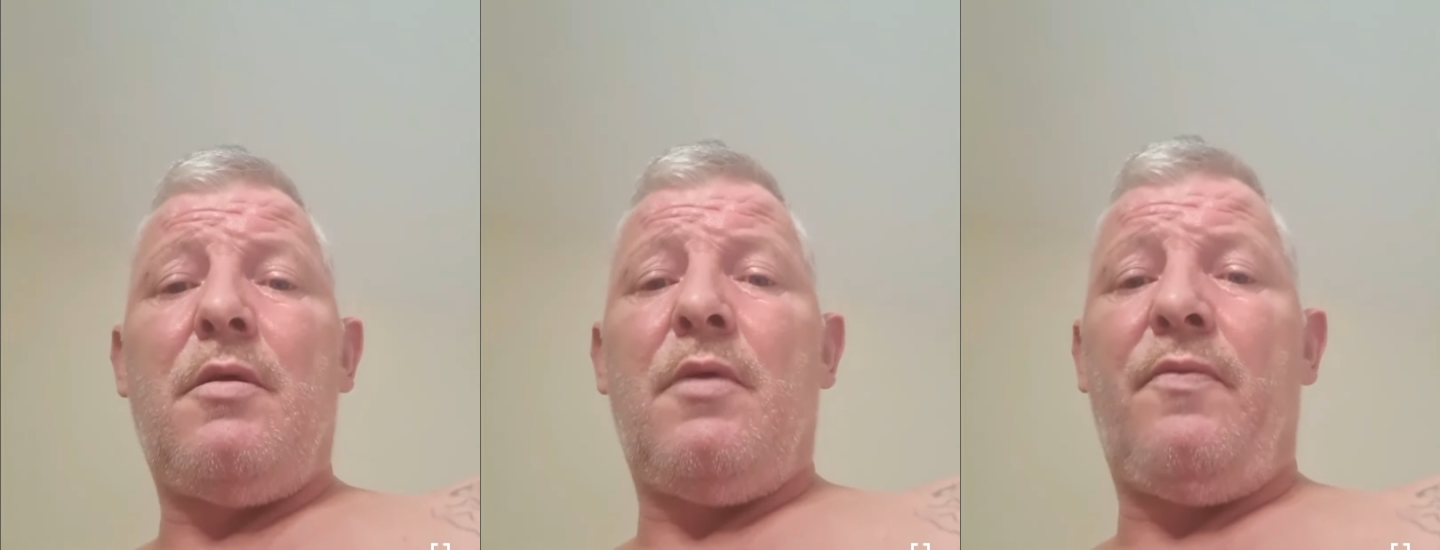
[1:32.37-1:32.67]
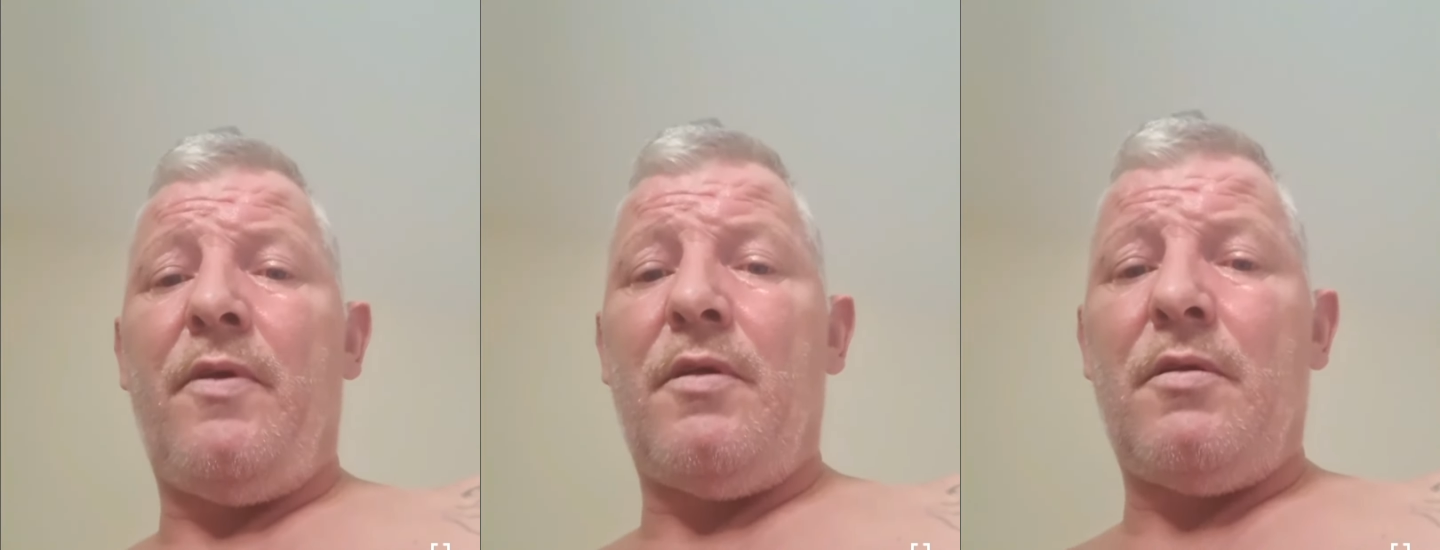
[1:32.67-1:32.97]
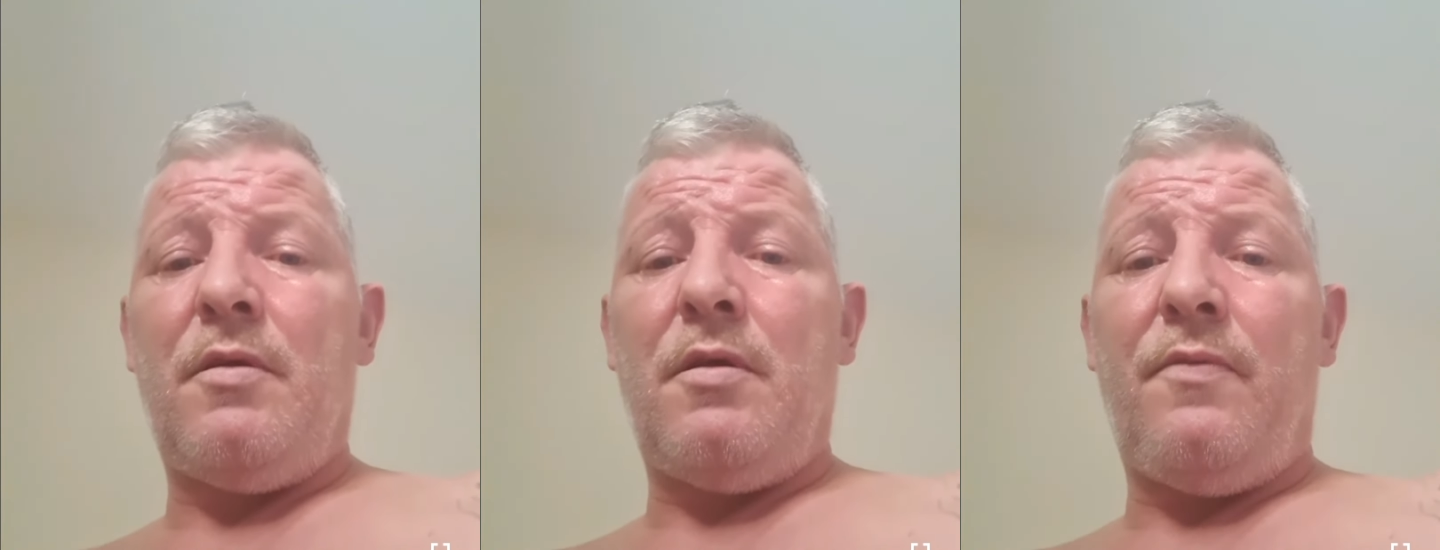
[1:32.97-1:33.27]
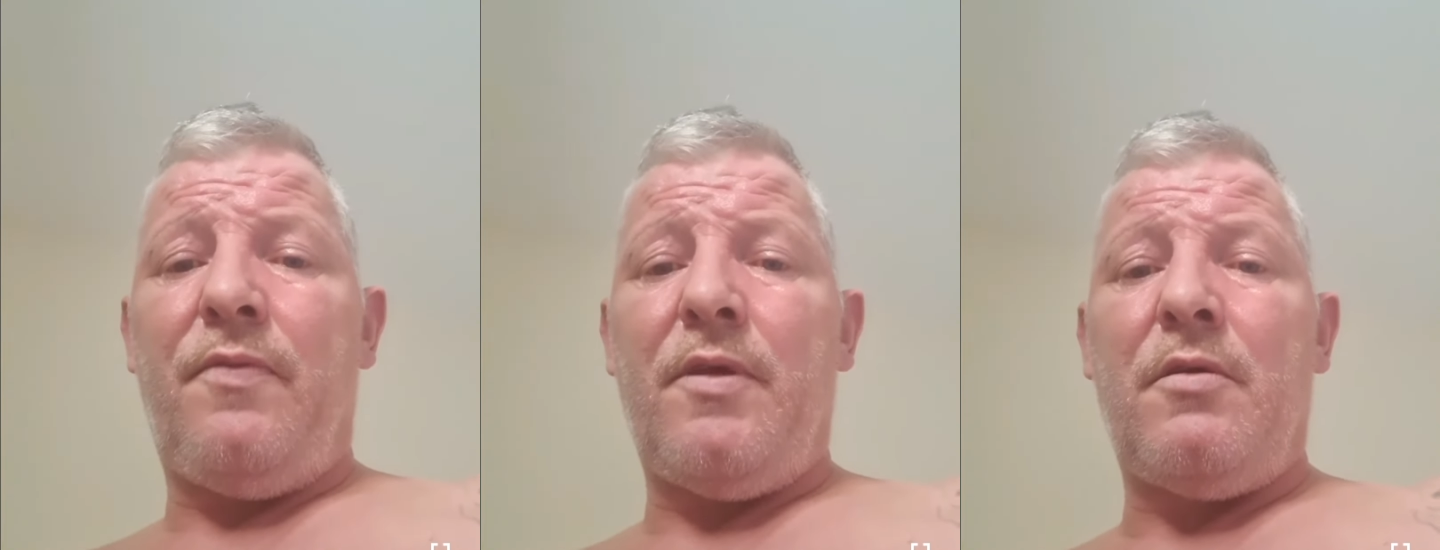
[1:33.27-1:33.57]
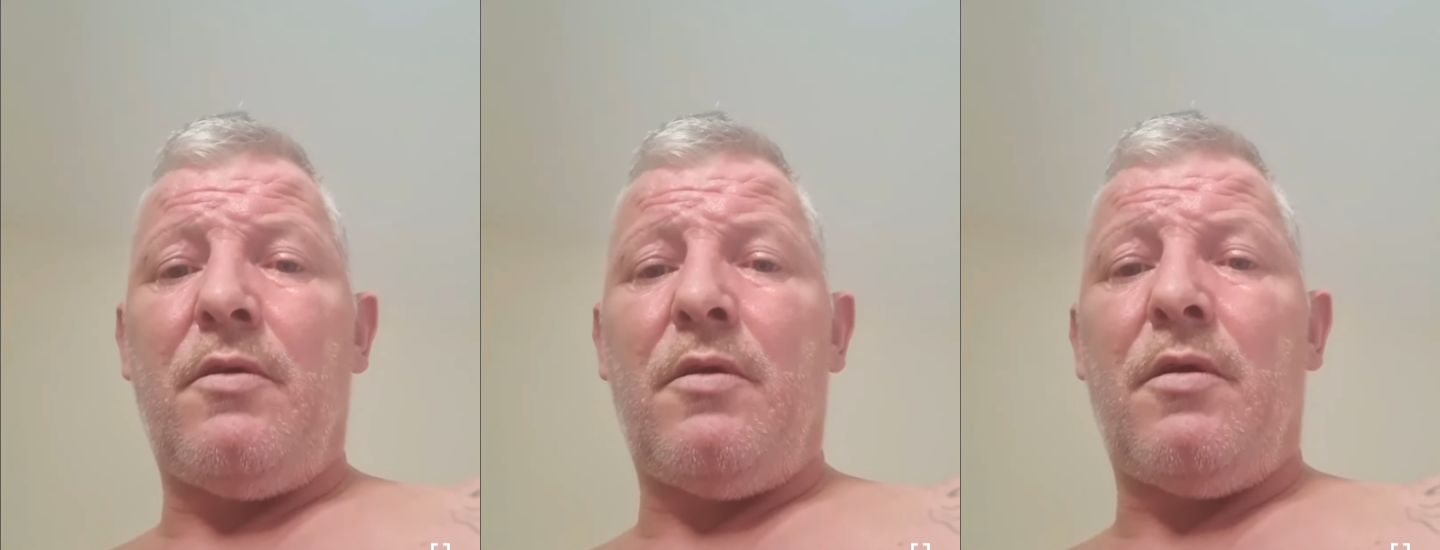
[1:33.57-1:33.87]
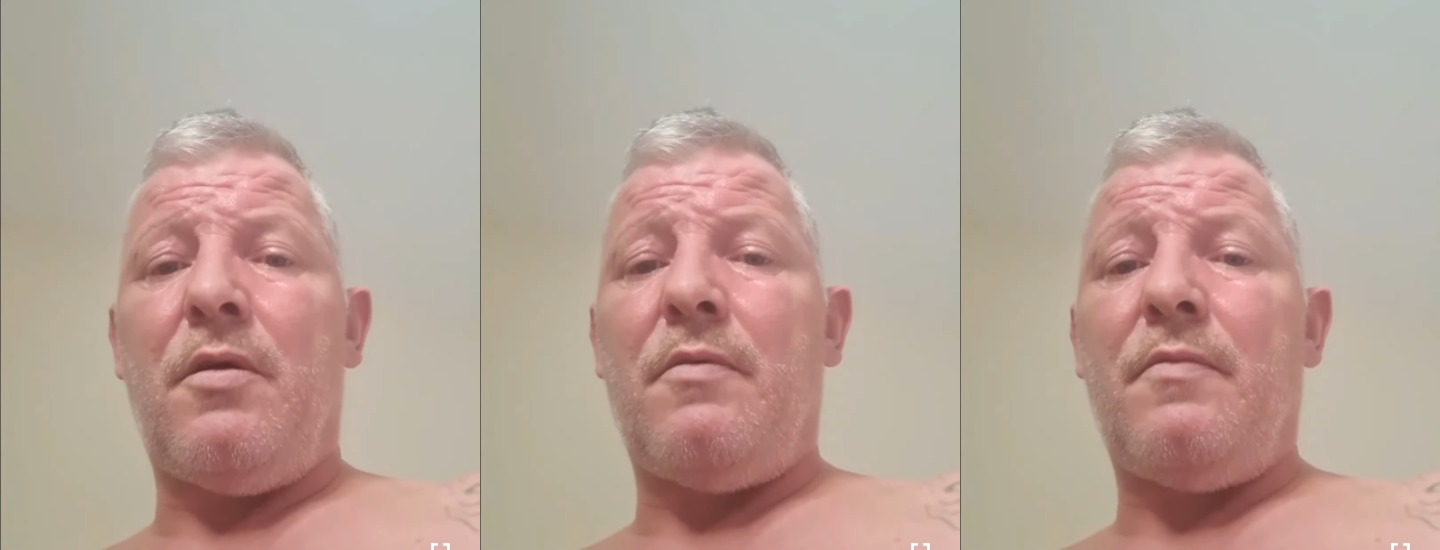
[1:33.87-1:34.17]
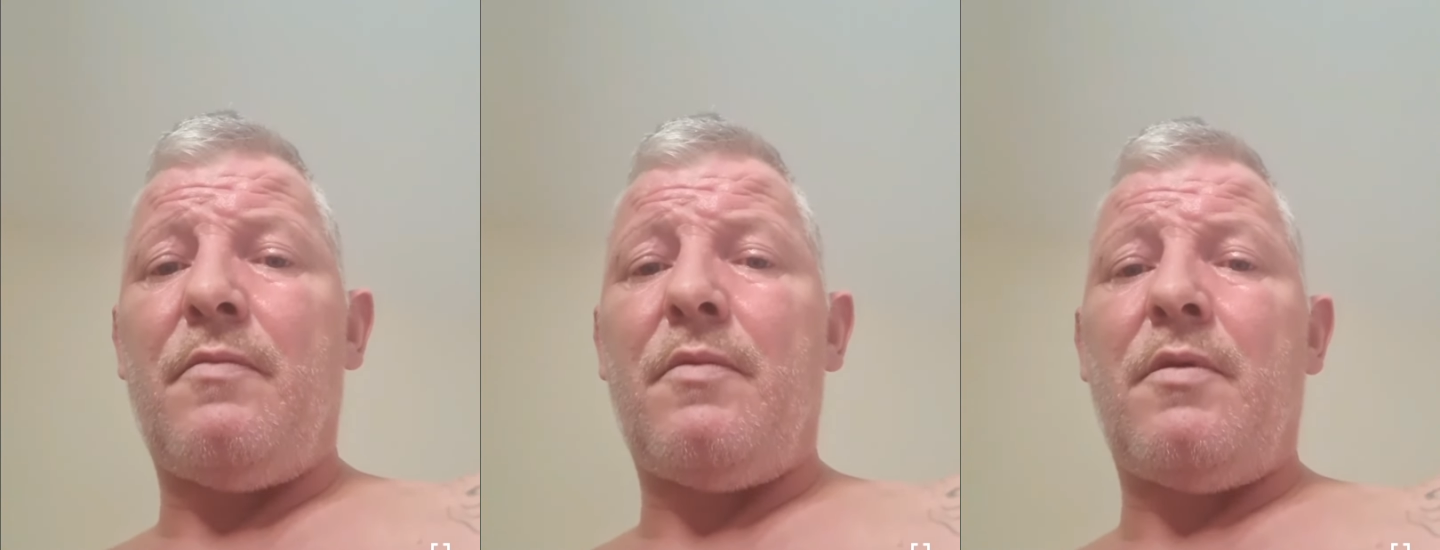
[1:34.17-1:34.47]
I think
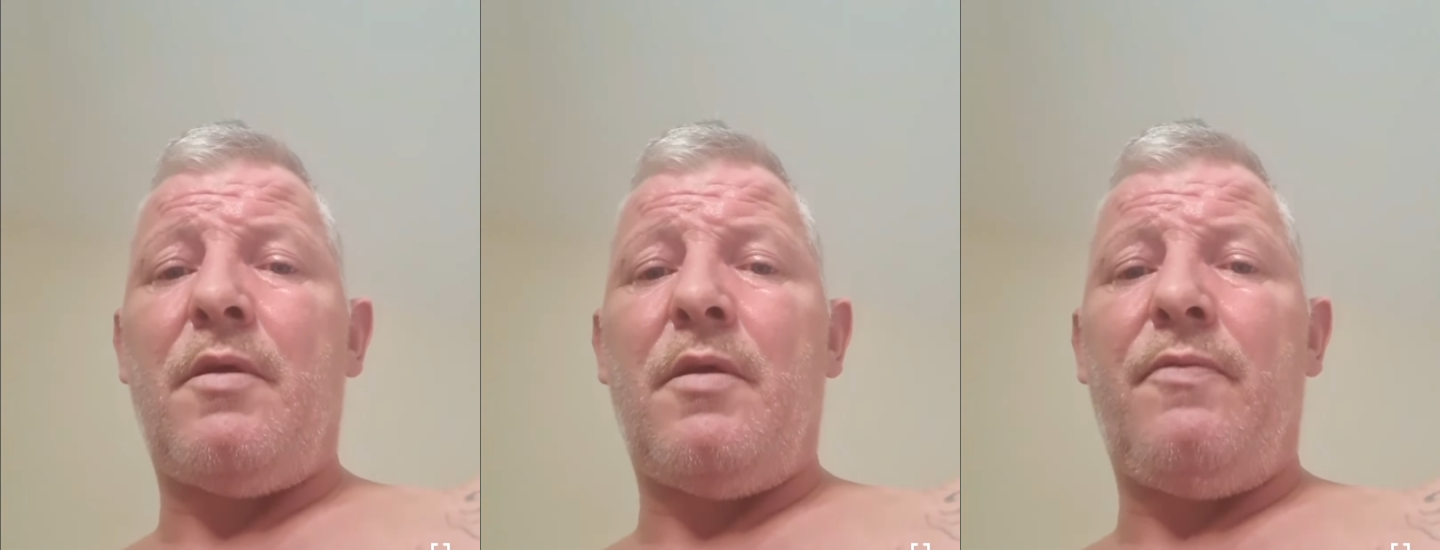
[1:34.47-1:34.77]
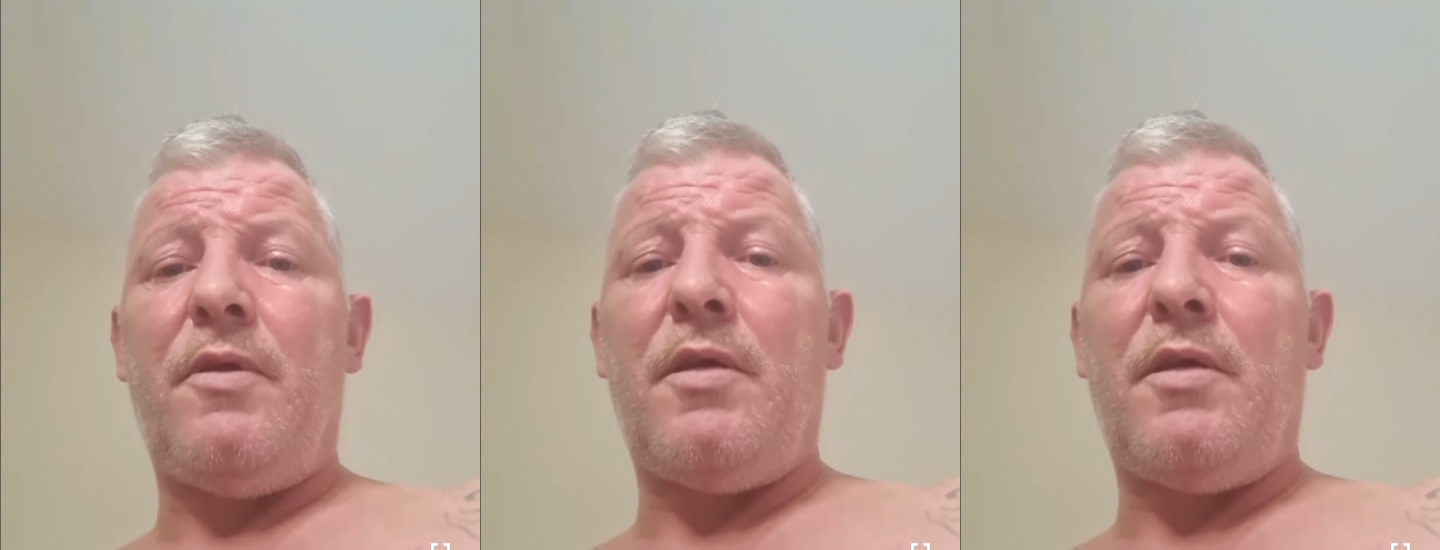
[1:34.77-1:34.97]
he